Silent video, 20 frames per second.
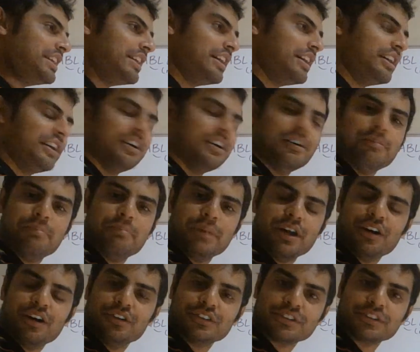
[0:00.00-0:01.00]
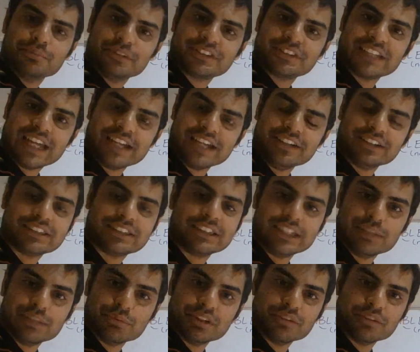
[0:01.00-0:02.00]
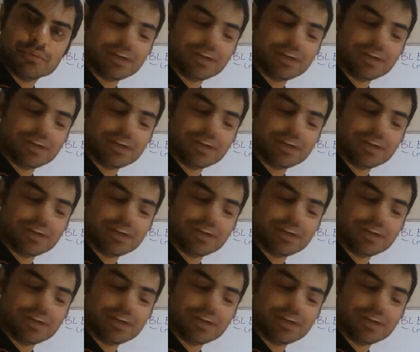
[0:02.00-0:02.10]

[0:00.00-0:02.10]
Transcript: blow simultaneously when the